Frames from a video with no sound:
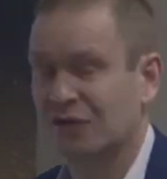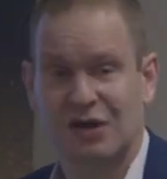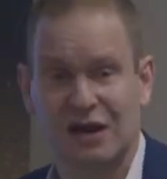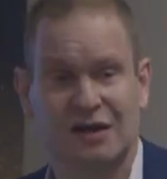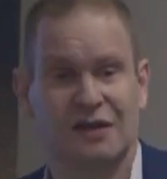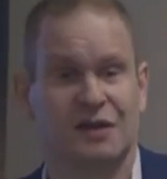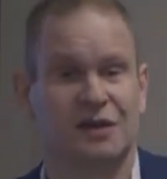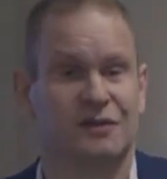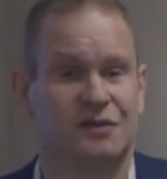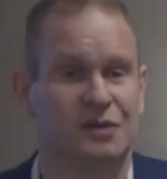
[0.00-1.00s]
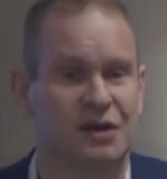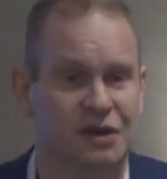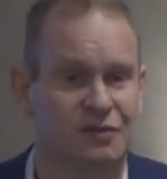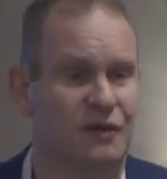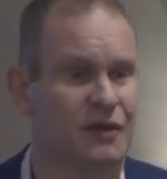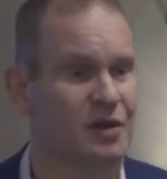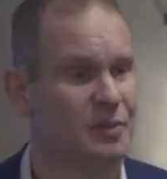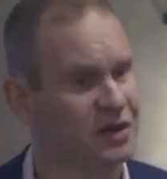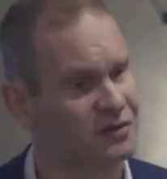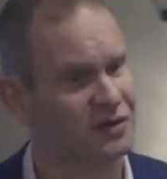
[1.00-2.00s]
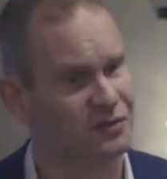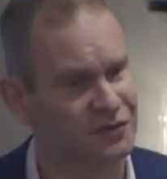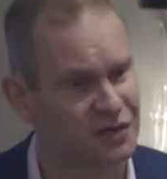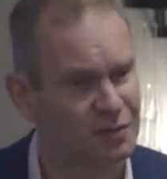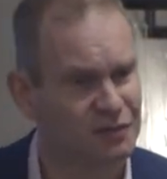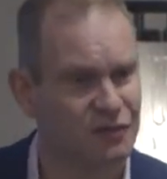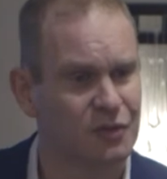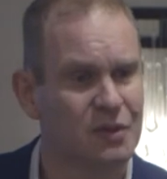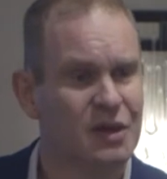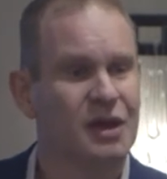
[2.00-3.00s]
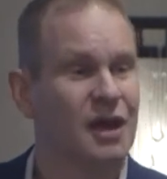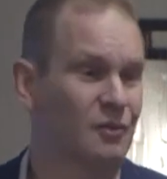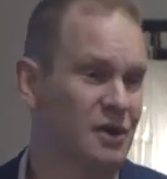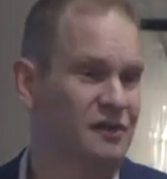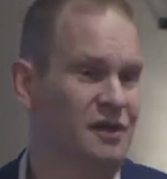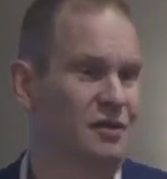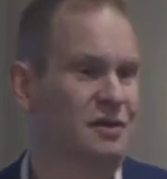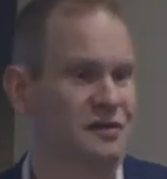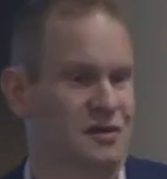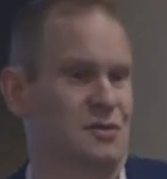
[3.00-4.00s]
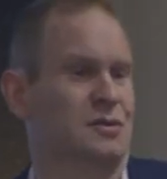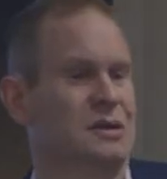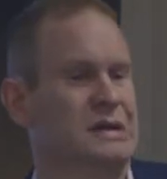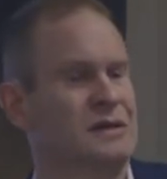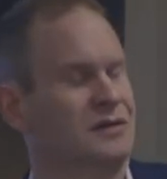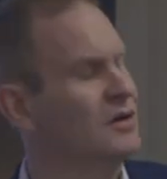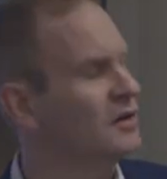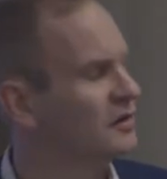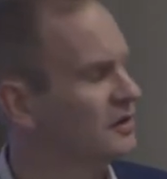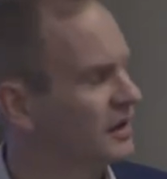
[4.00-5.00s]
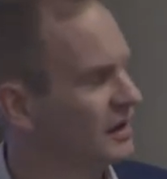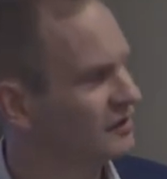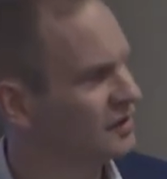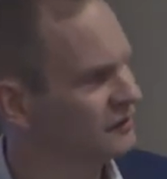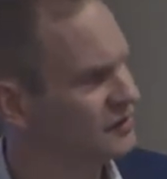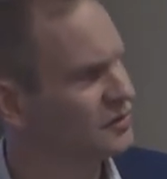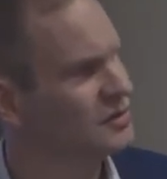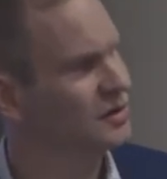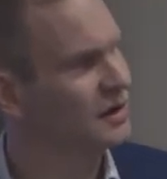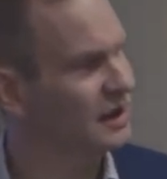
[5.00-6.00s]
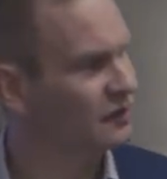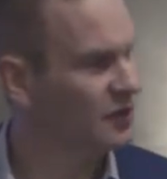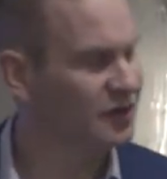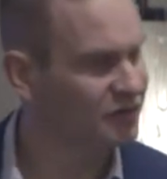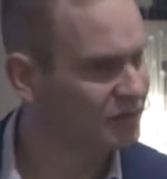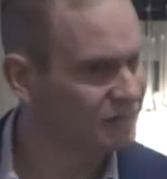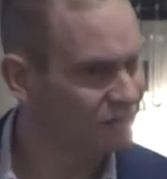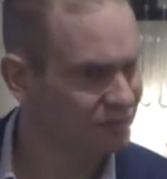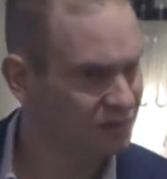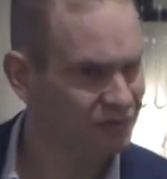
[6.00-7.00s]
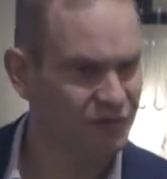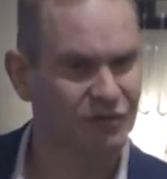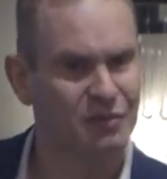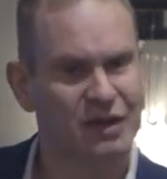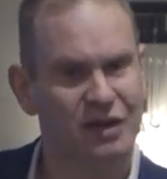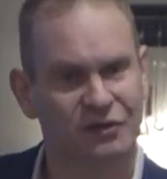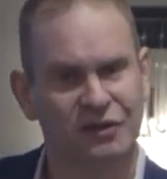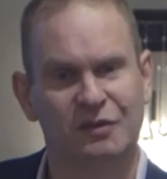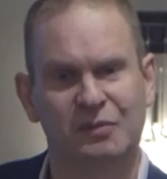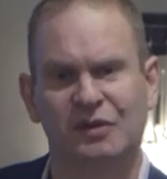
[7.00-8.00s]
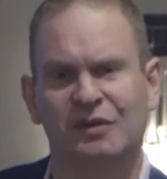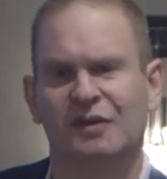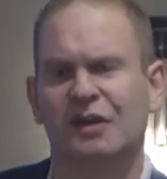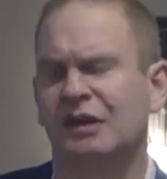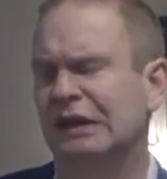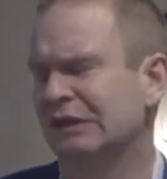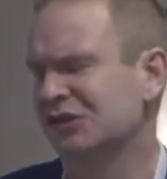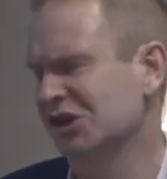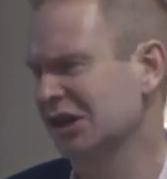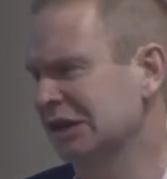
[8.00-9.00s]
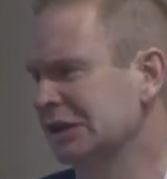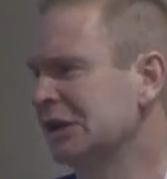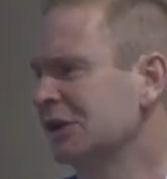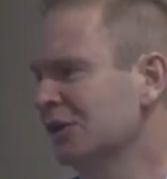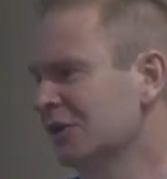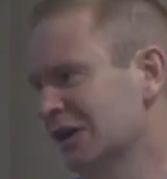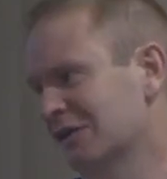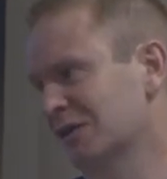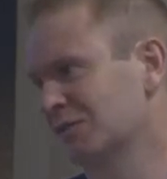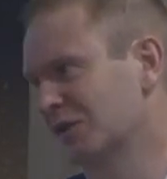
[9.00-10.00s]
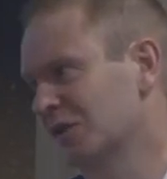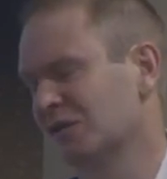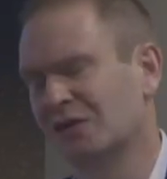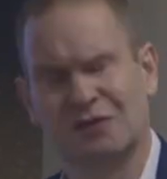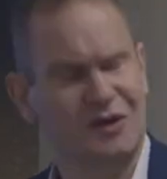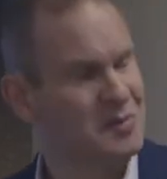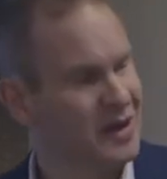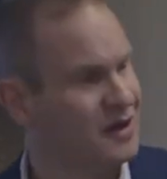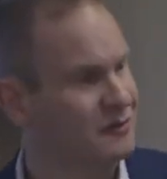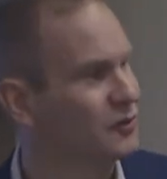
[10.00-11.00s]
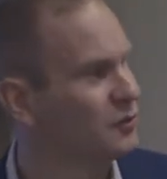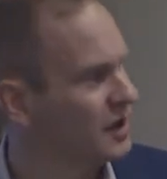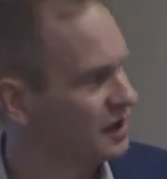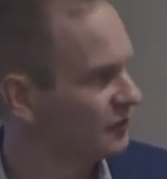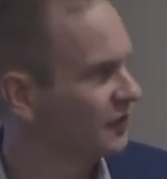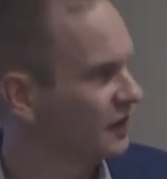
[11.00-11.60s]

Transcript: to track down the individual here. You've got the IP address where it's coming from and where it's going to. So not only can you catch the individual, you can catch where it's, you, if there's somebody else in the chain, you can catch them too. So it's a very powerful way of